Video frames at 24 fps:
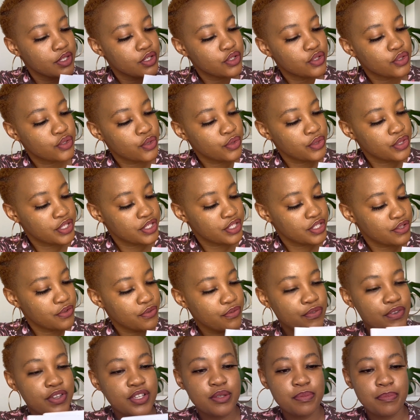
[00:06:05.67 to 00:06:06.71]
this is the
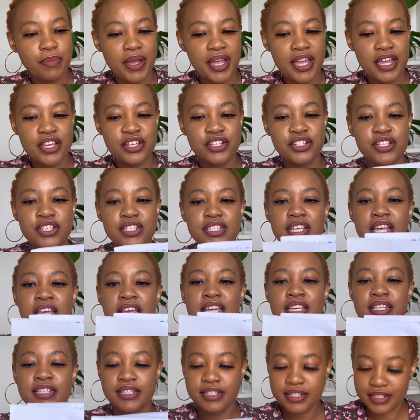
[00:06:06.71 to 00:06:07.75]
first page,
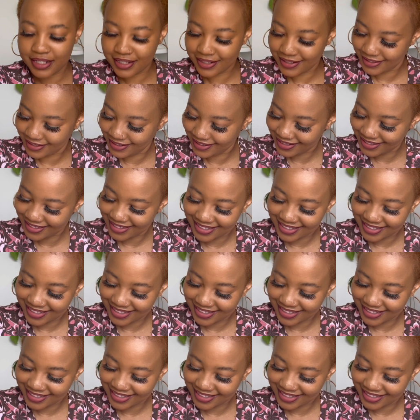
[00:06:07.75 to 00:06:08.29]
says okay,